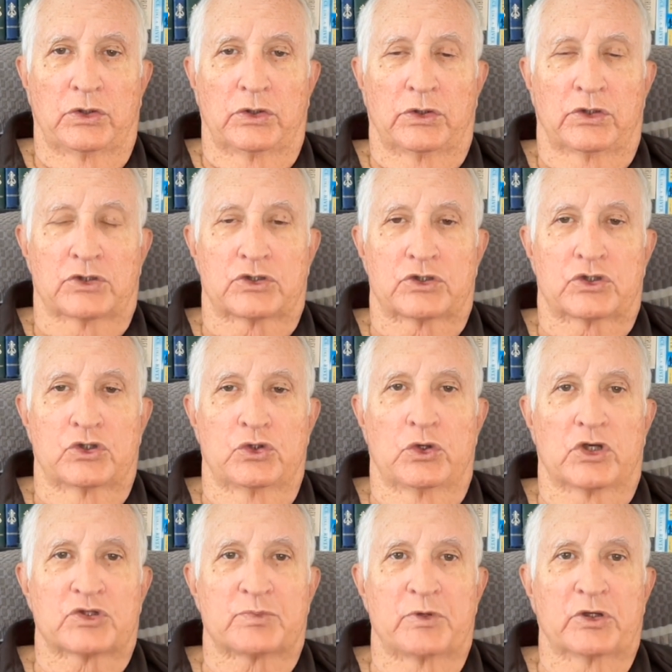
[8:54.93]
This too
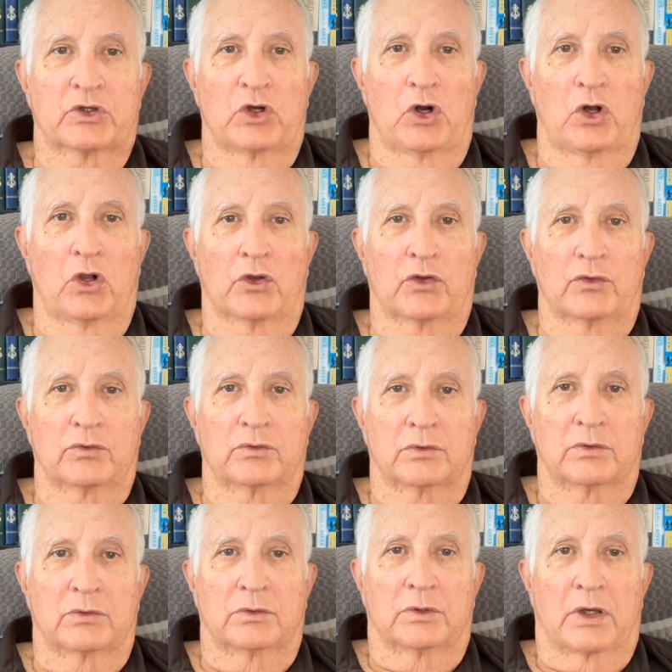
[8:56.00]
has been called
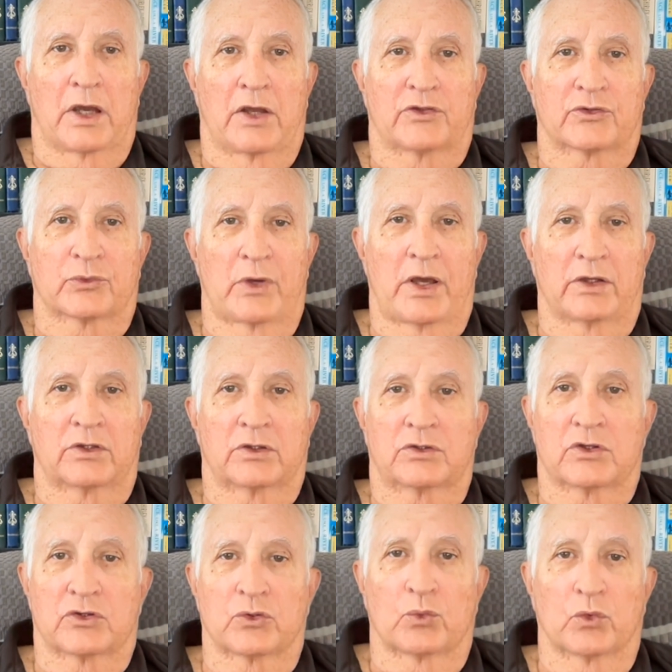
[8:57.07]
a threat
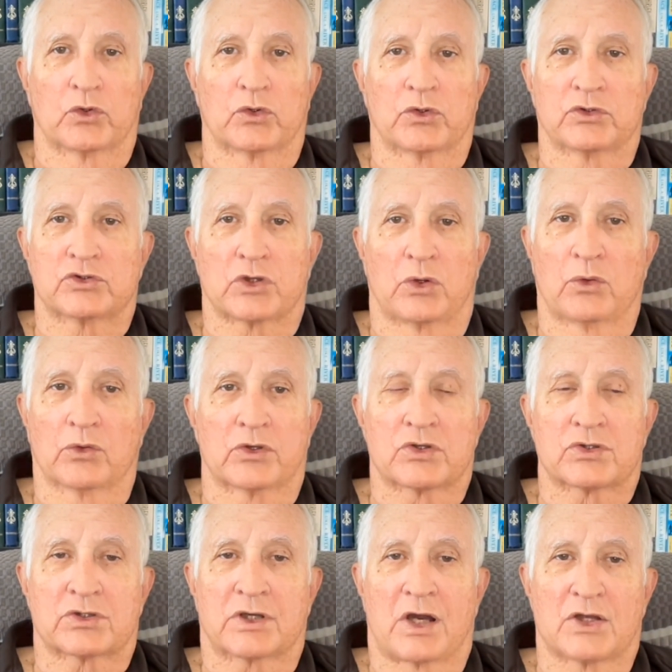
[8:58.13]
to the world's
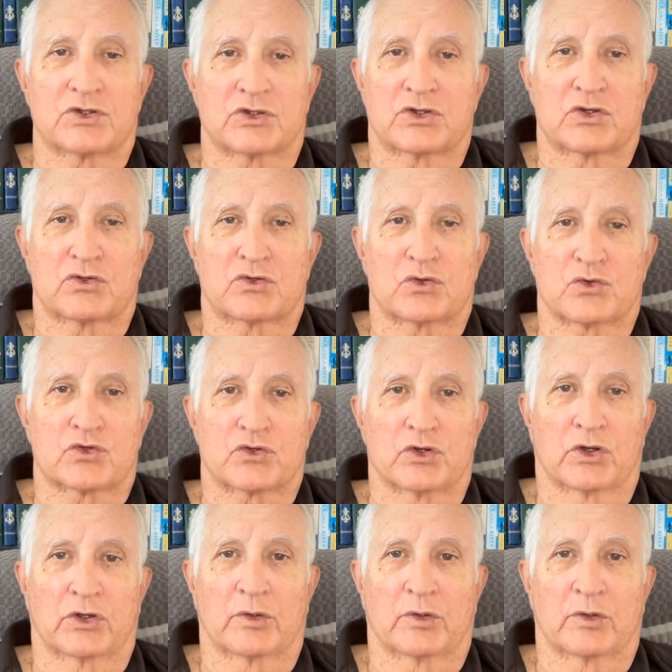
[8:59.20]
oldest constitutional